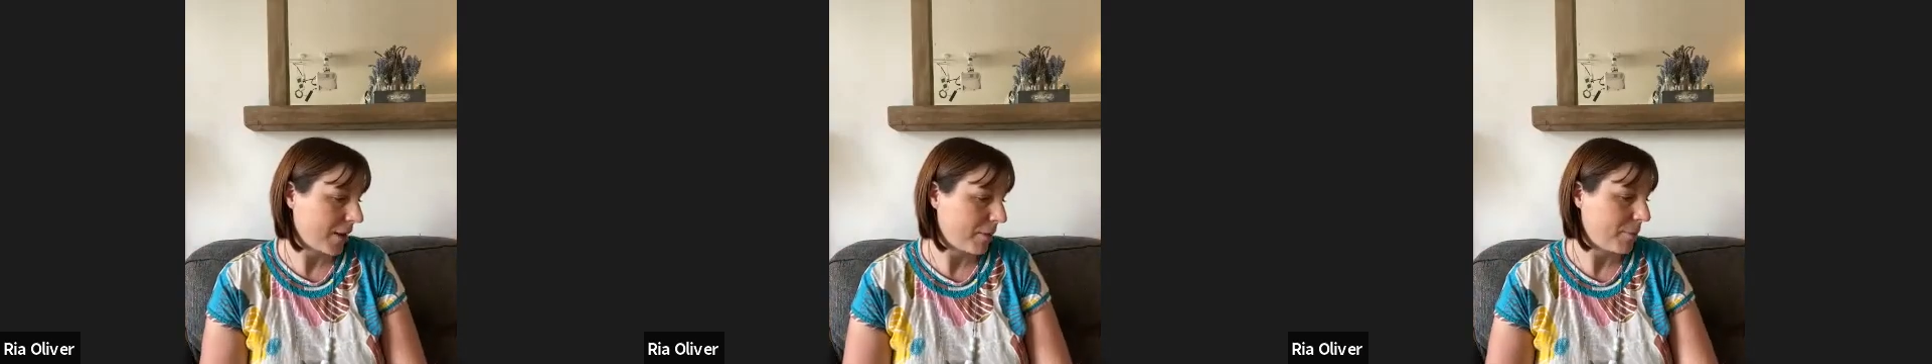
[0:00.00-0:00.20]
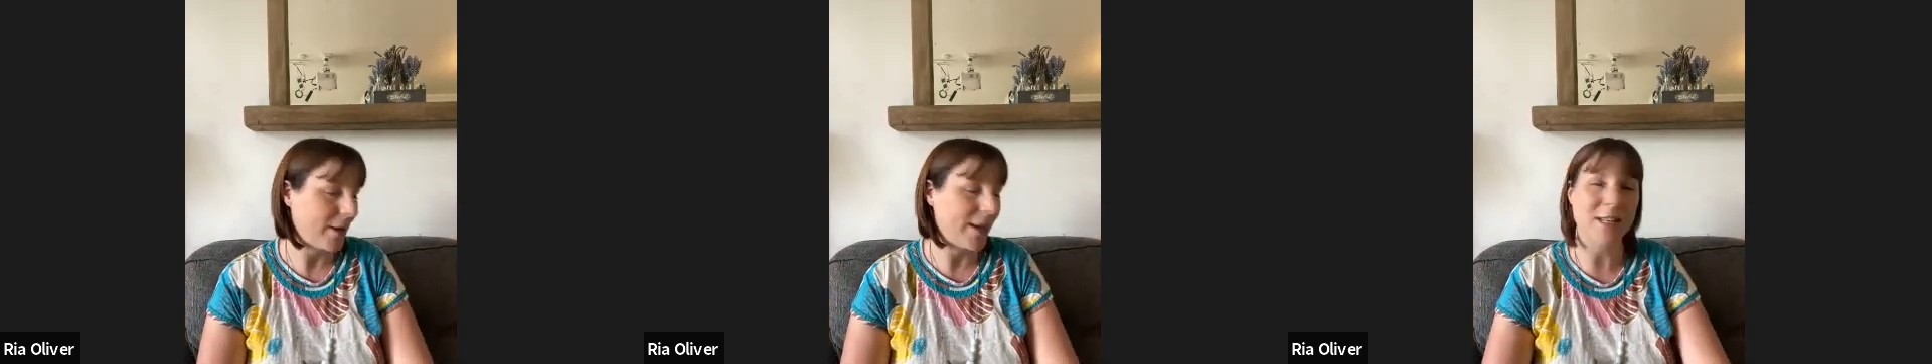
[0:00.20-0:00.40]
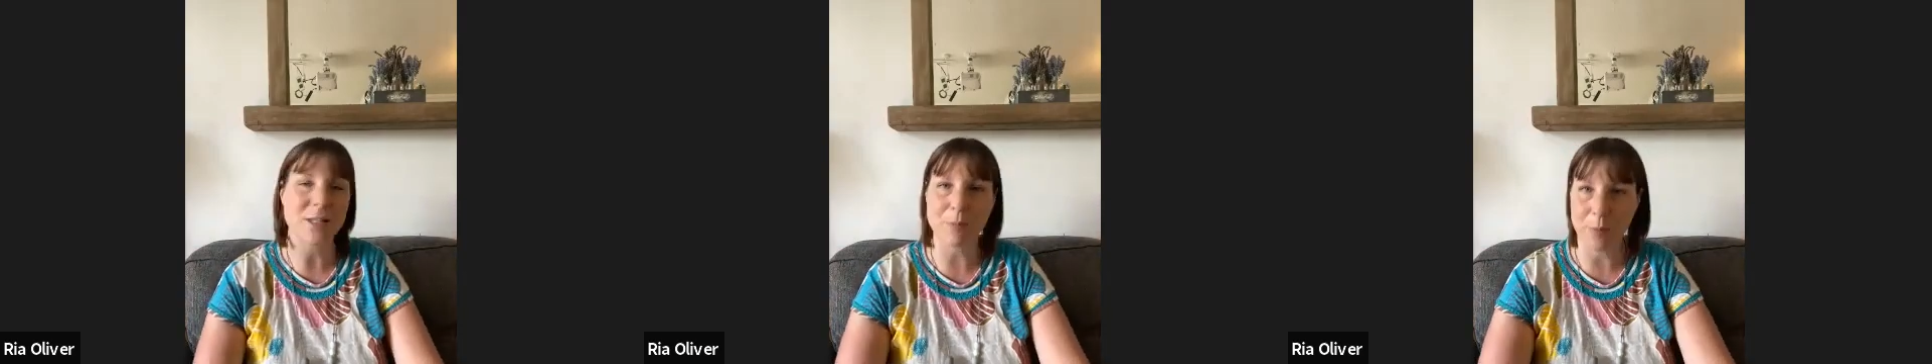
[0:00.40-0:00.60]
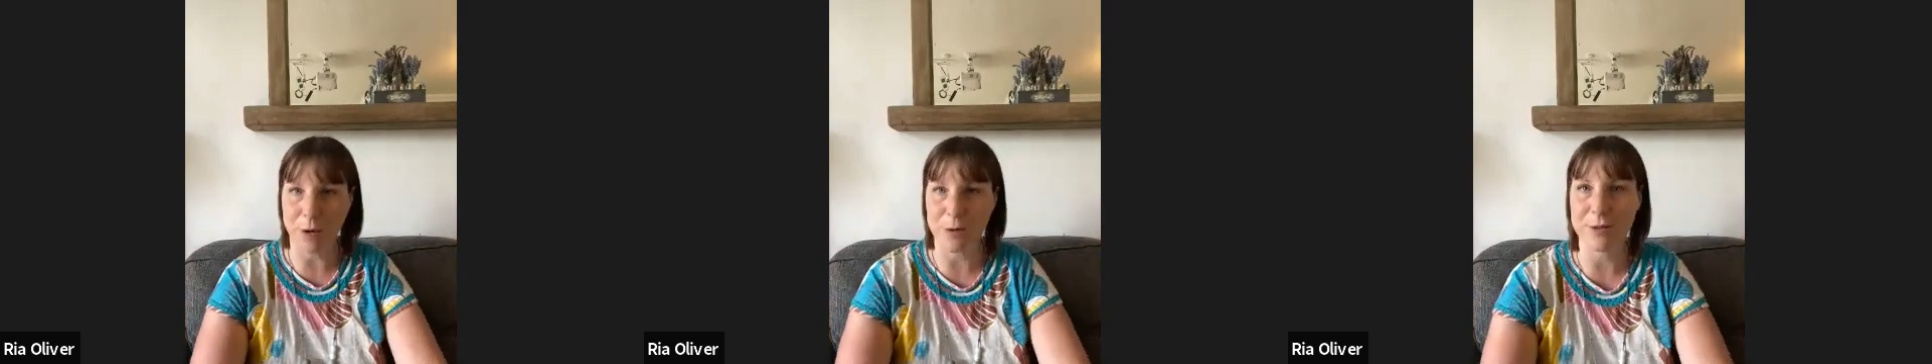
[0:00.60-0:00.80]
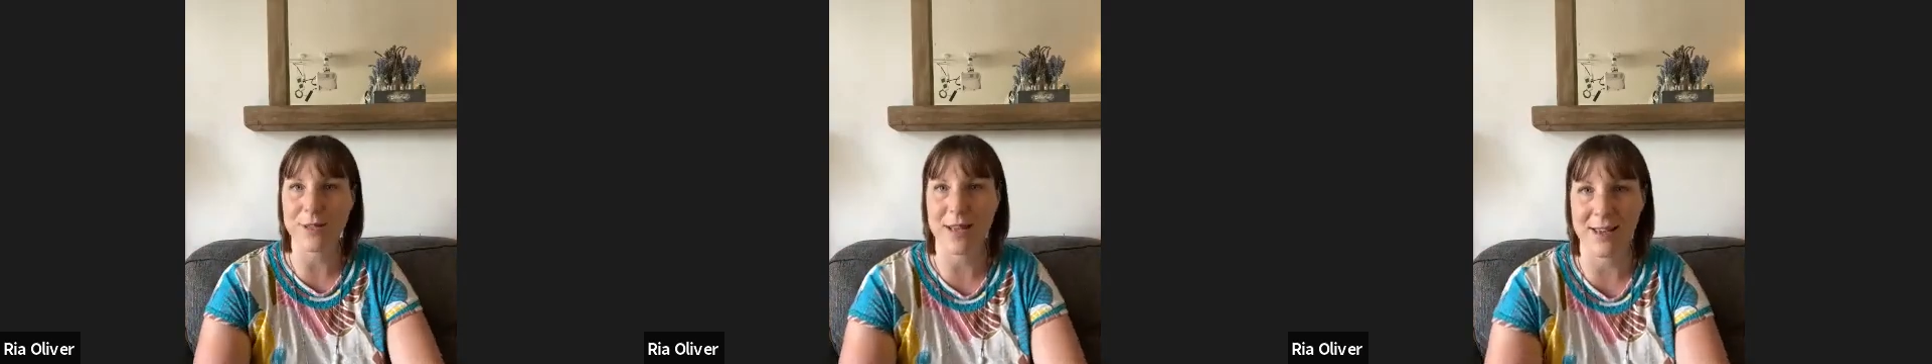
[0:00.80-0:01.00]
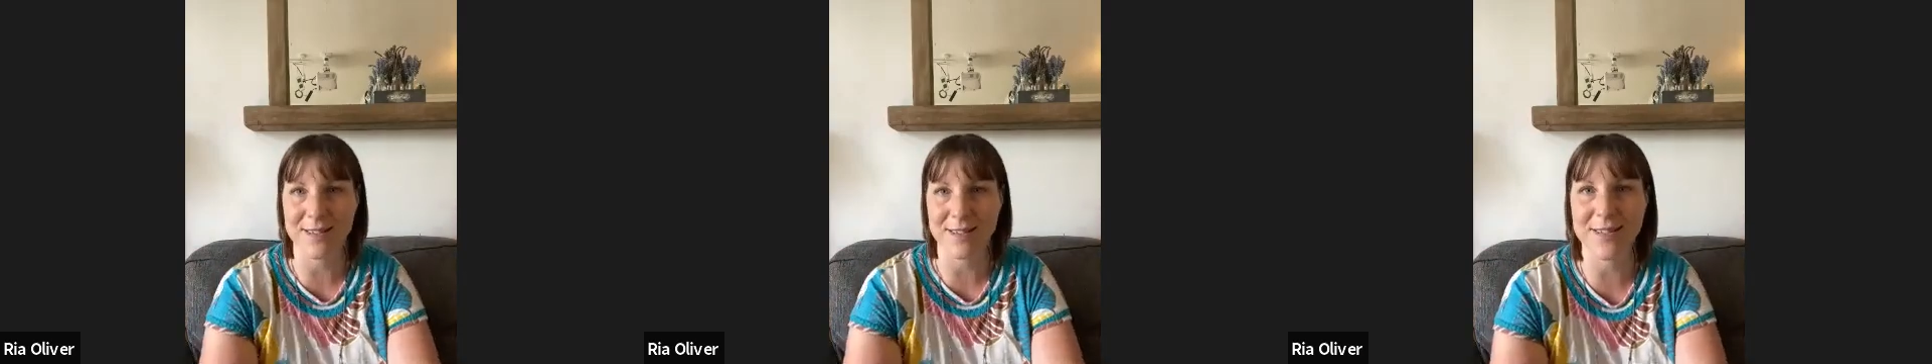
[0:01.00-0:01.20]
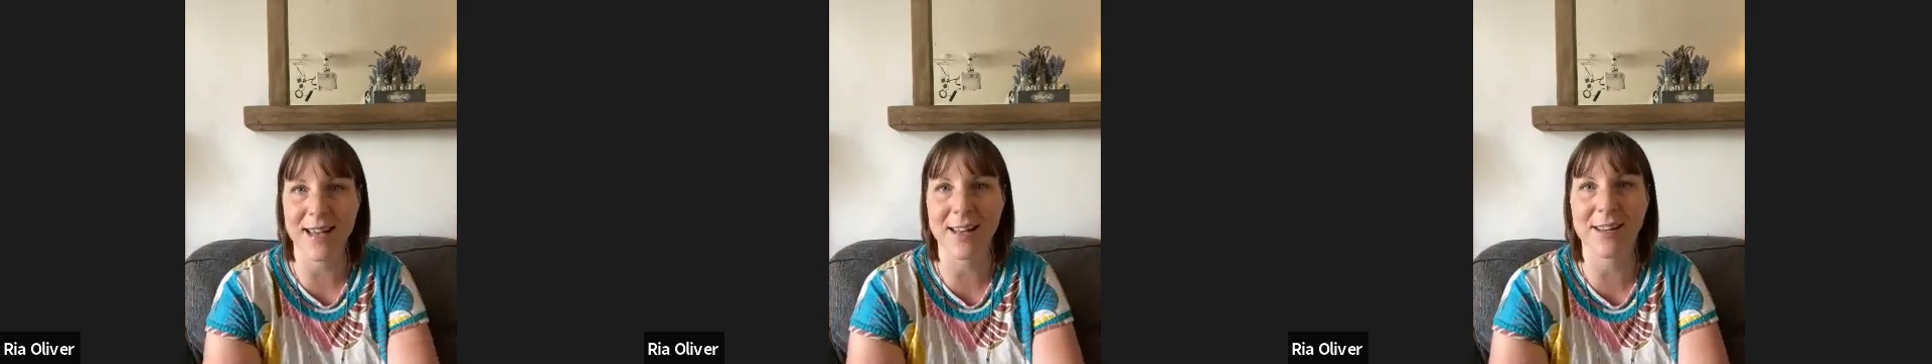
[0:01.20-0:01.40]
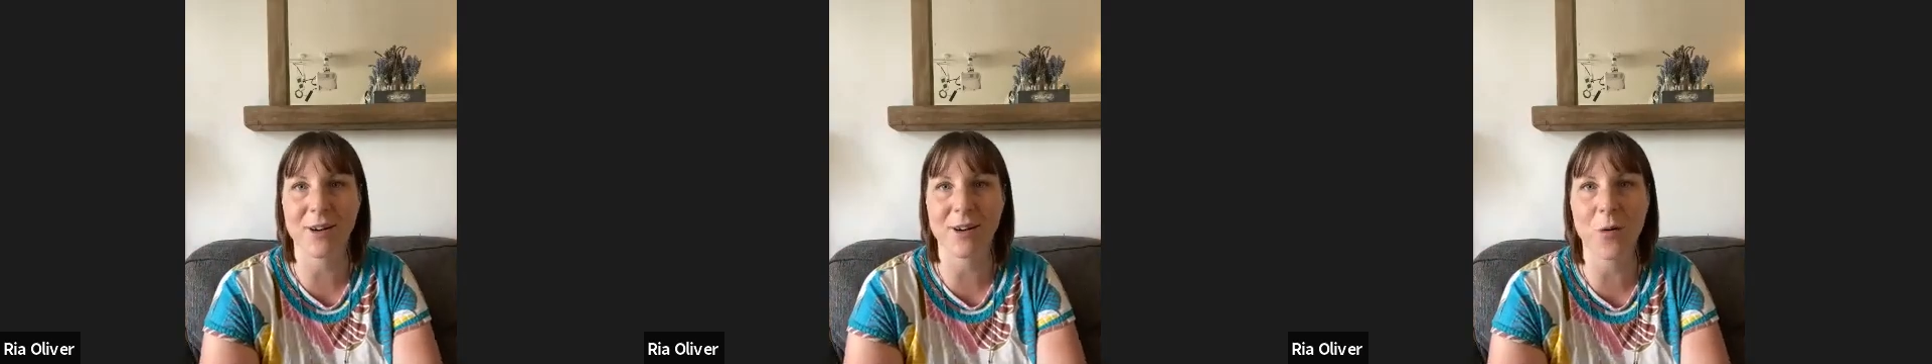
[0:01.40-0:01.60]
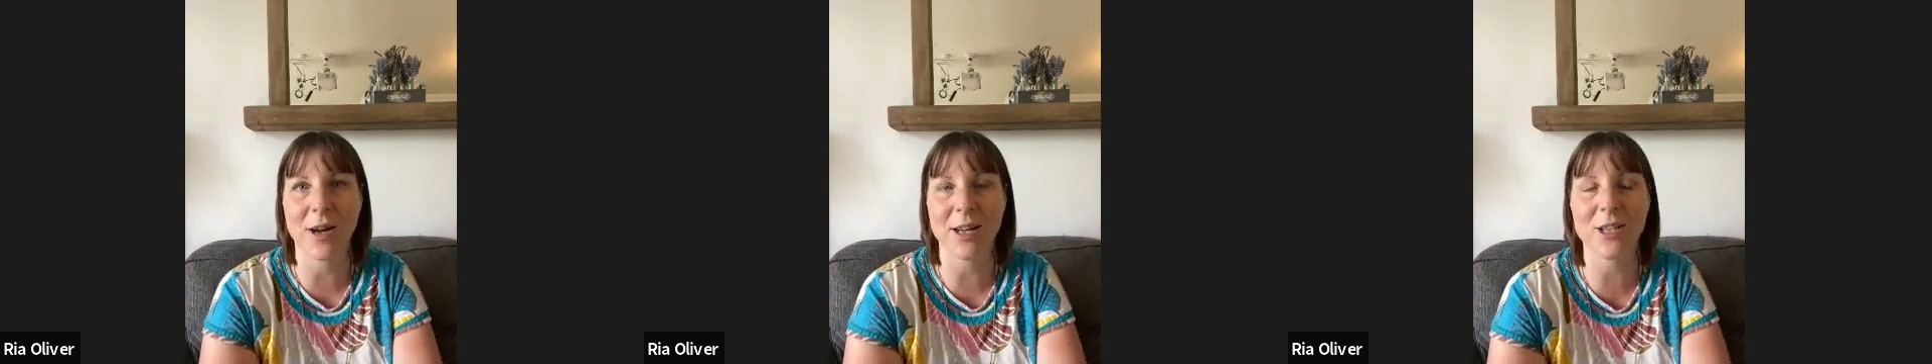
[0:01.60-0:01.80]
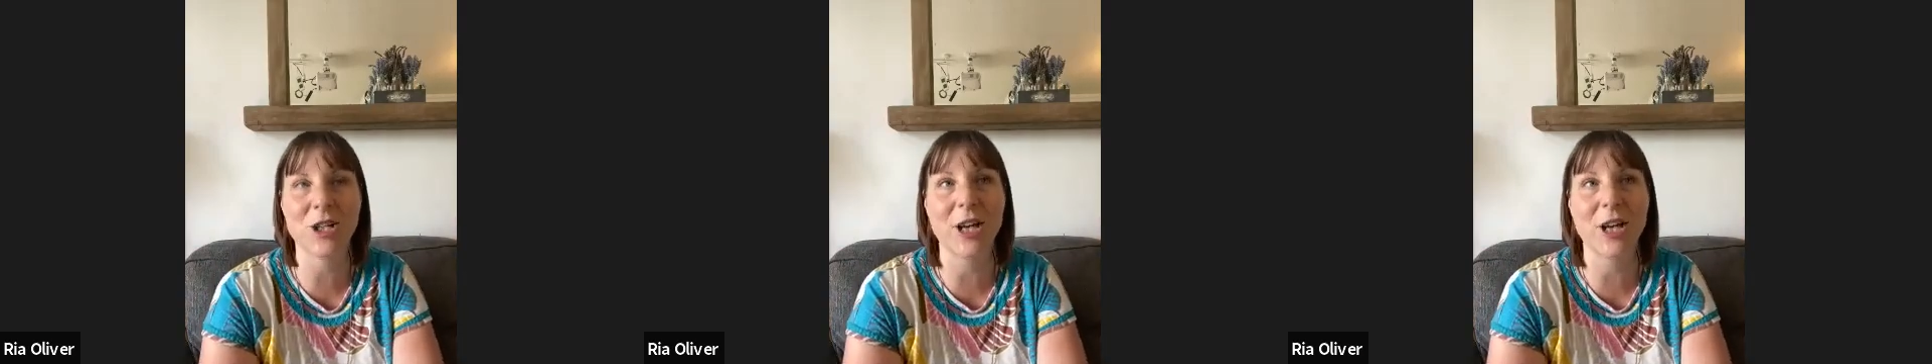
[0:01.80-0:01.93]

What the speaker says: But it is a process and quite